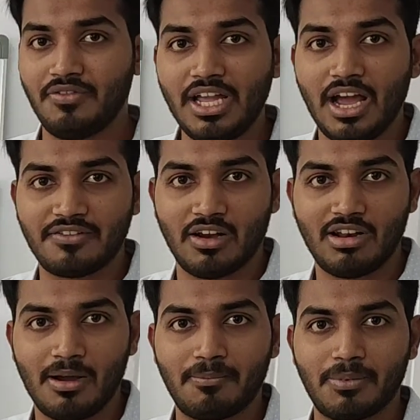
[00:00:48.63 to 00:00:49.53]
have
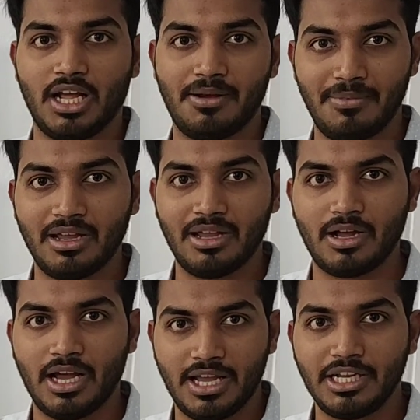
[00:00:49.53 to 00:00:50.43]
developed a
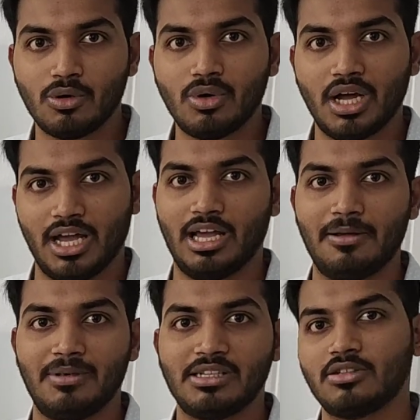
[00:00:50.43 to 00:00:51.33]
new
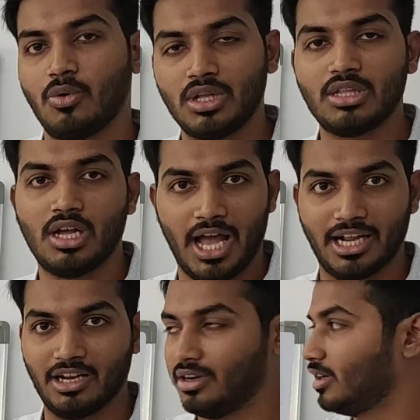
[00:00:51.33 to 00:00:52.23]
LMS with
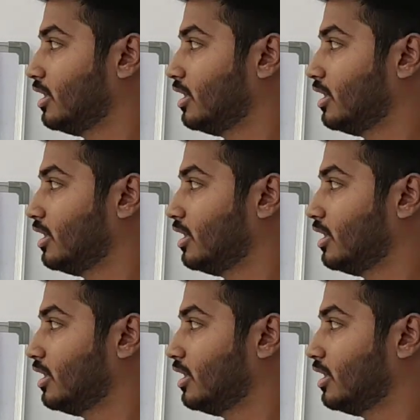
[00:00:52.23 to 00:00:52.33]
Angular.